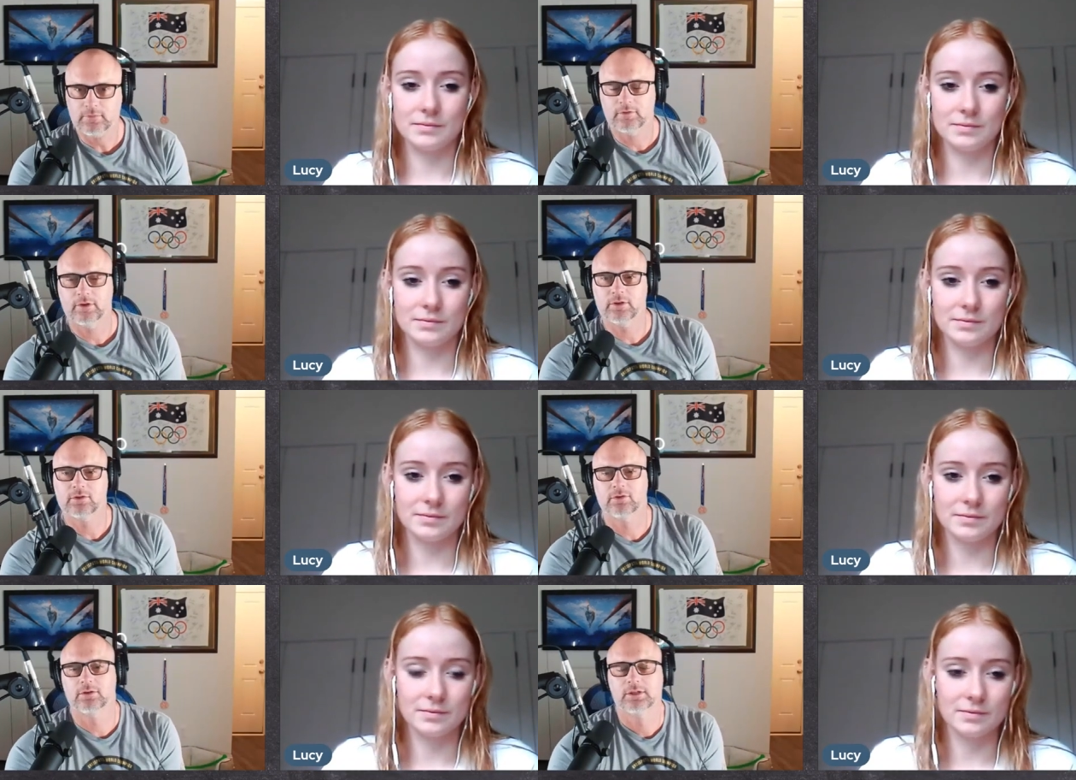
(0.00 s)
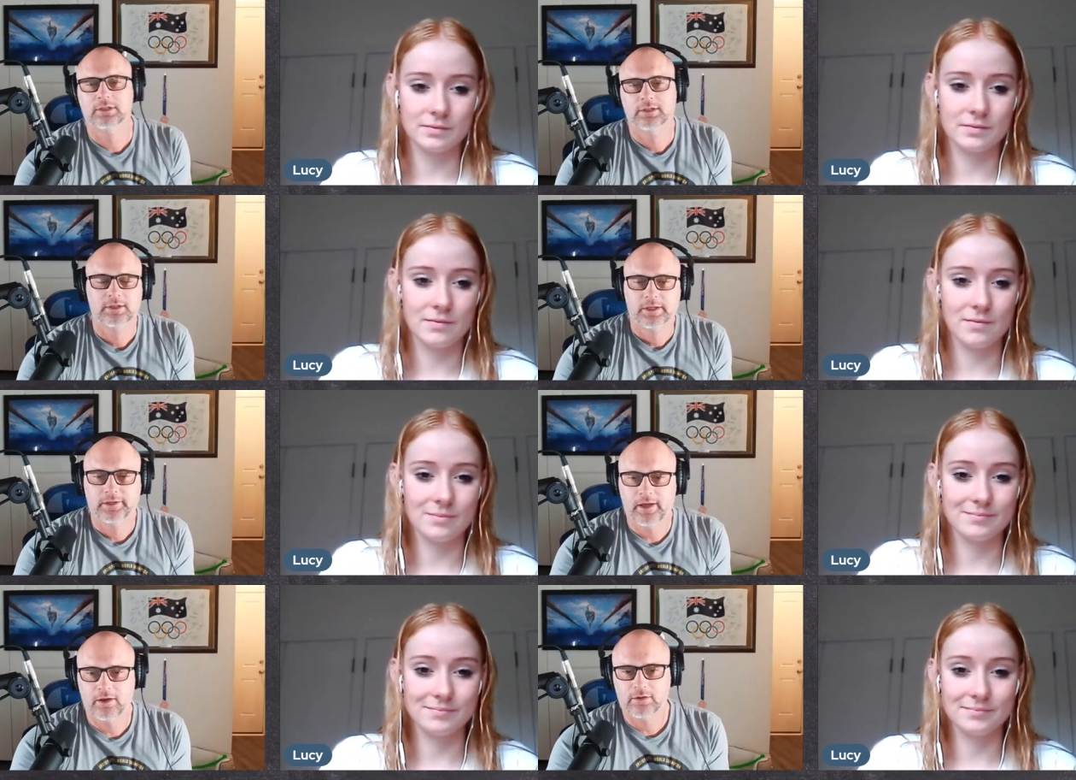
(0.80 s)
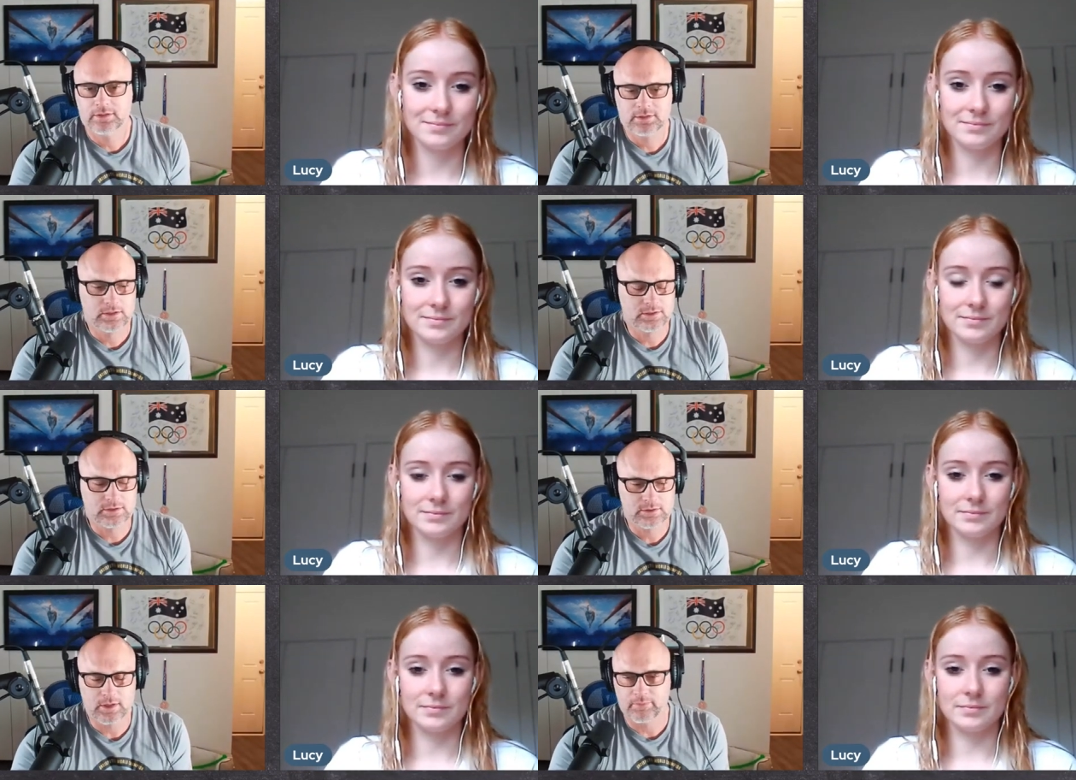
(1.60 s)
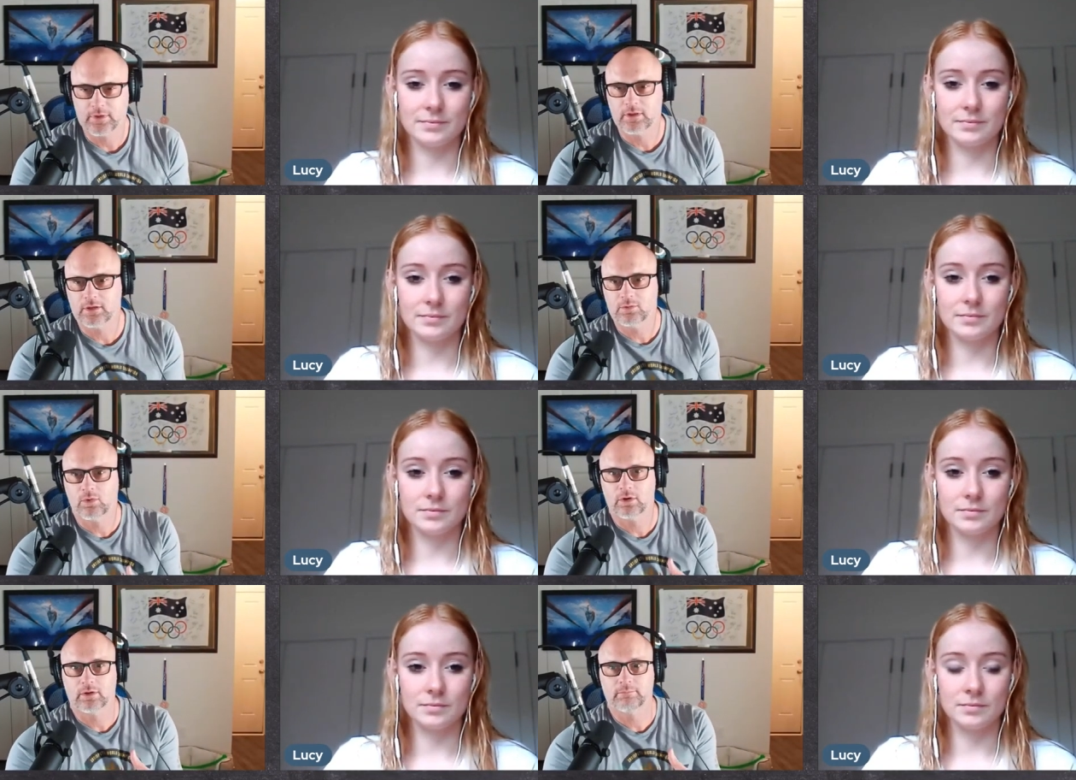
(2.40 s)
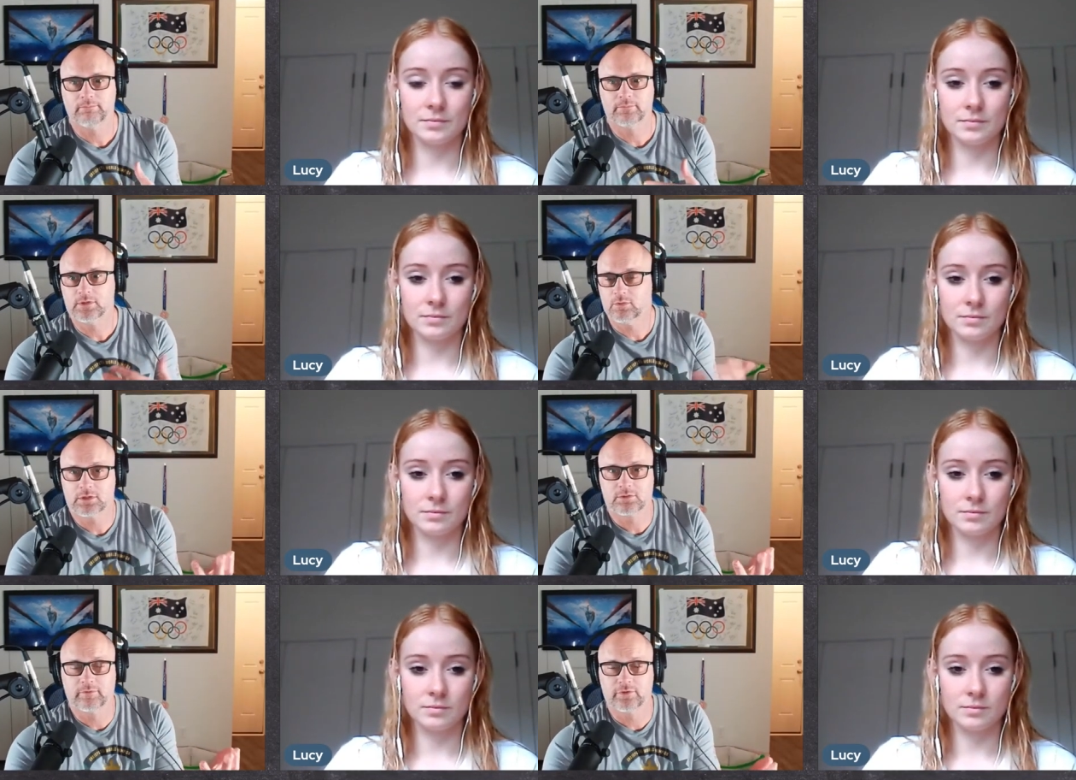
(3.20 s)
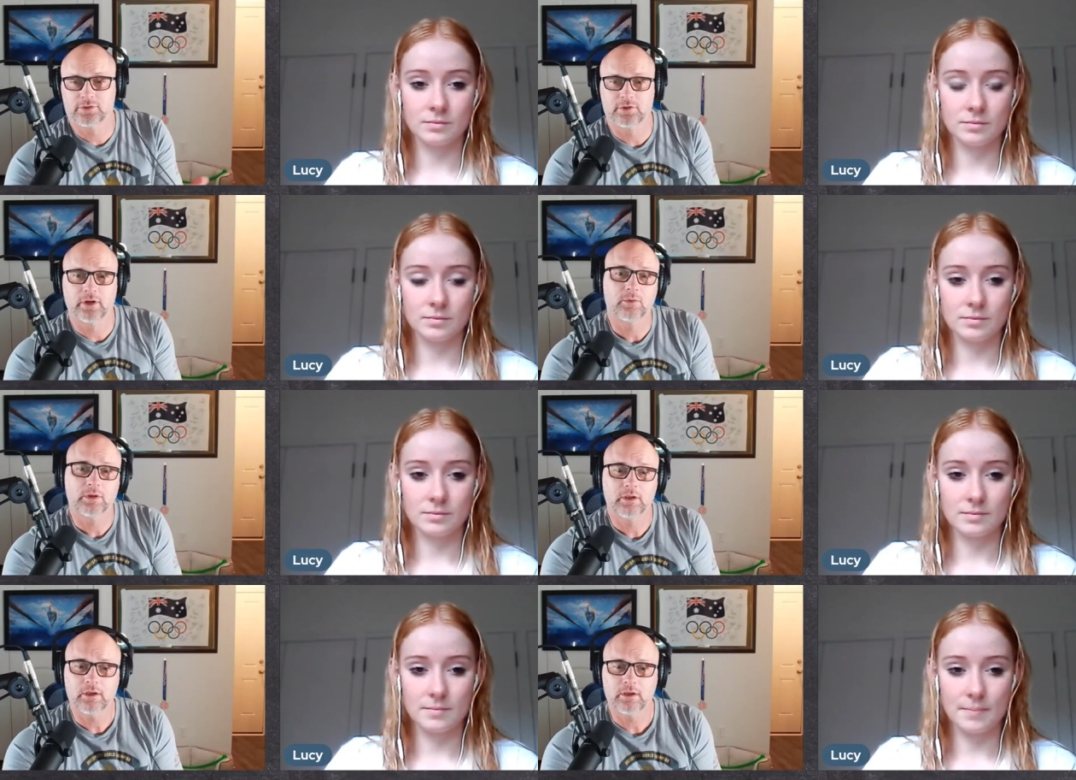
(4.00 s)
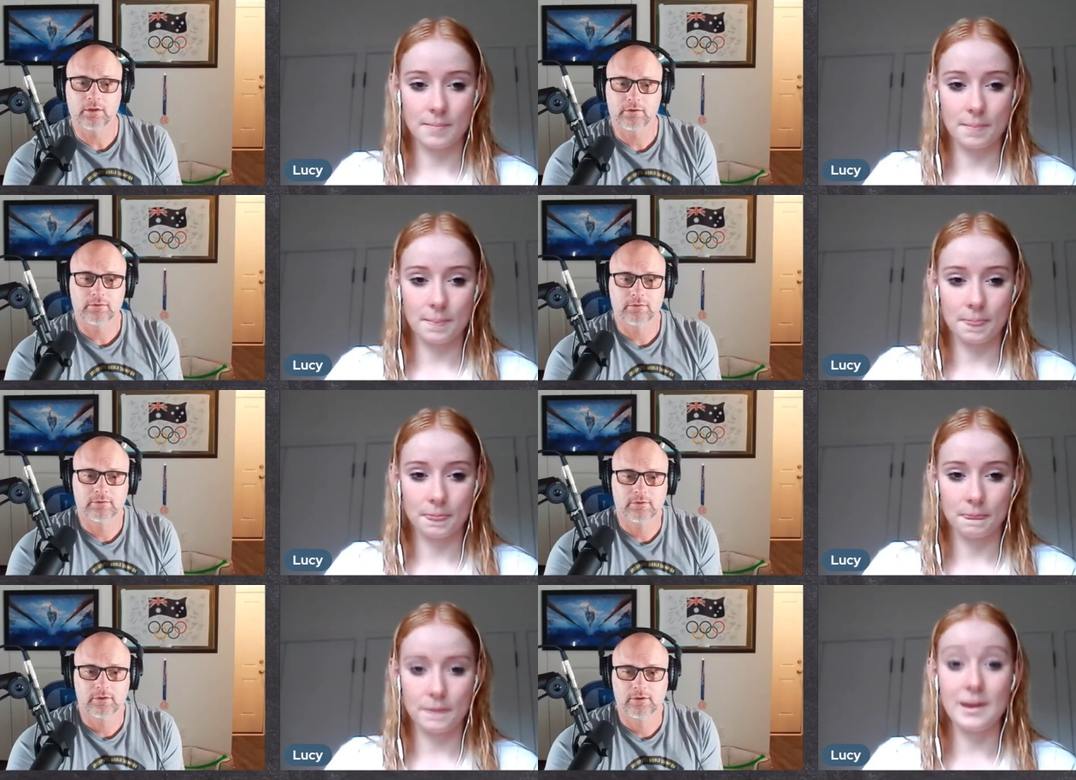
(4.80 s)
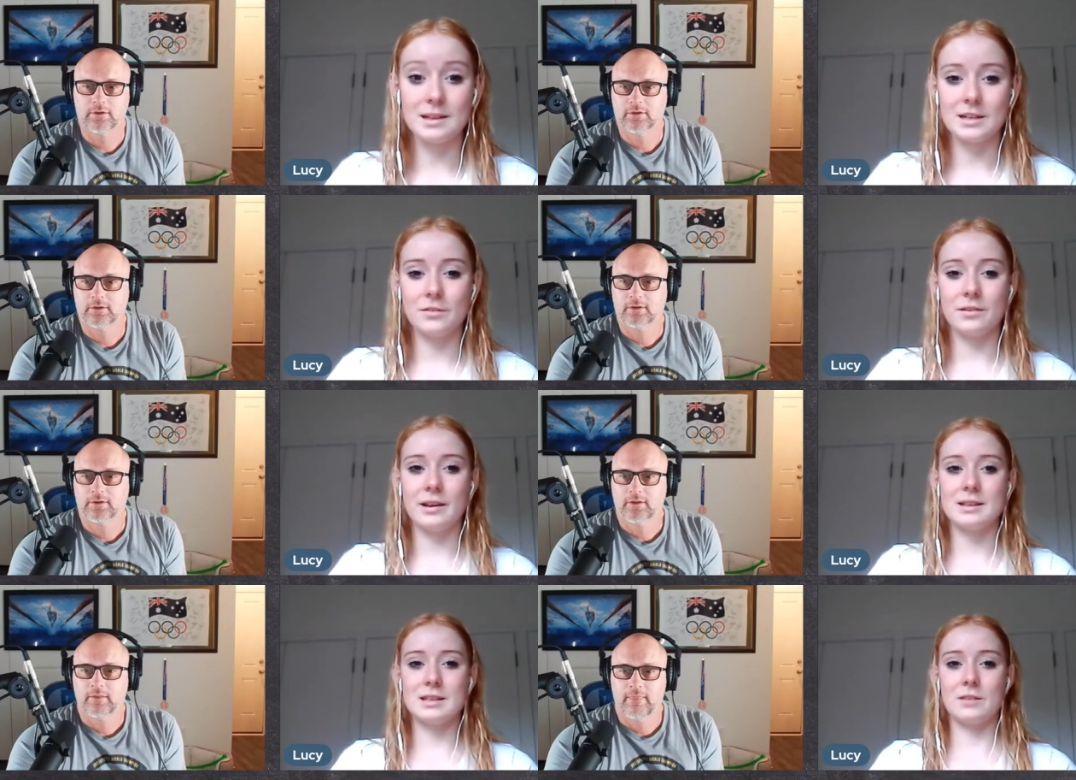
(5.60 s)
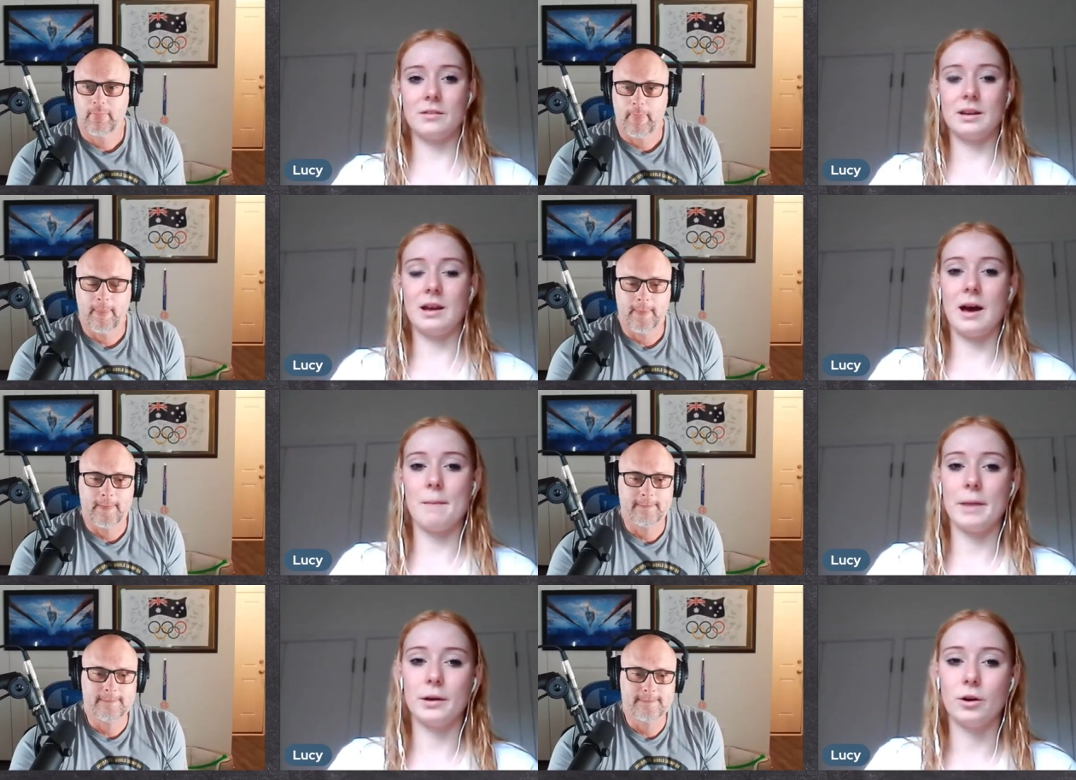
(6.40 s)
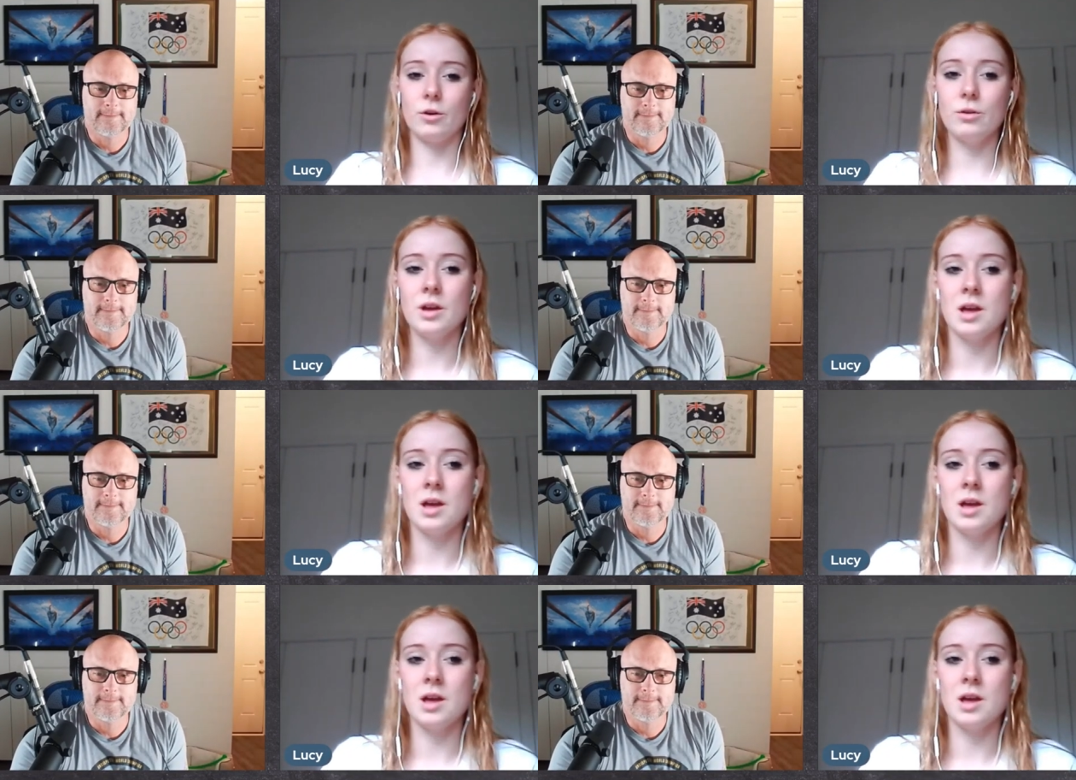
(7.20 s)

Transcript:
Speaker 1: Very cool. Now, is this something that you want to you want to swim for Australia one day?
Speaker 2: Yeah, definitely. It's definitely um, my goal.